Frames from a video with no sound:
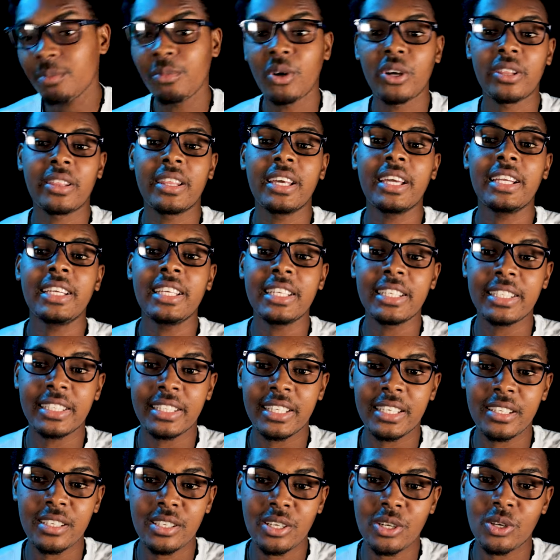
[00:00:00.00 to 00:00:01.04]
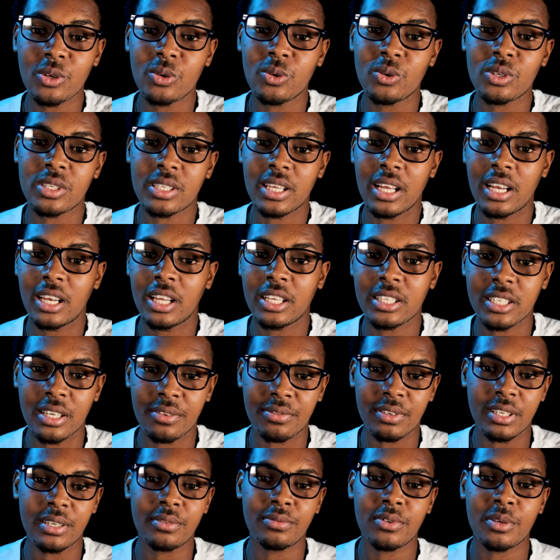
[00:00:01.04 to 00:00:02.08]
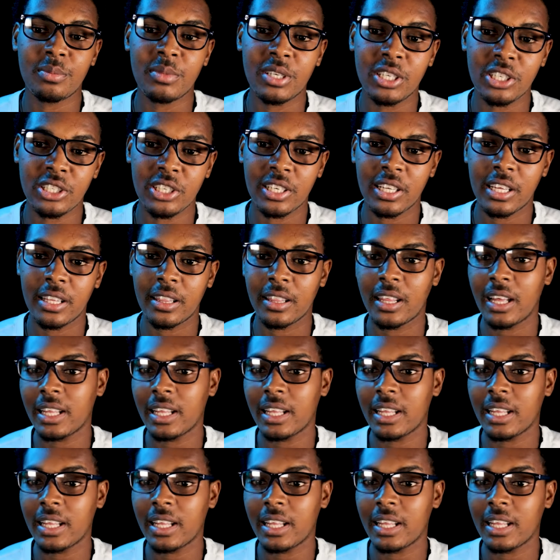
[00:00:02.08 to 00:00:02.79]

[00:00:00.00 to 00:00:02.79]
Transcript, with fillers: But they didn't disclose a lot of information on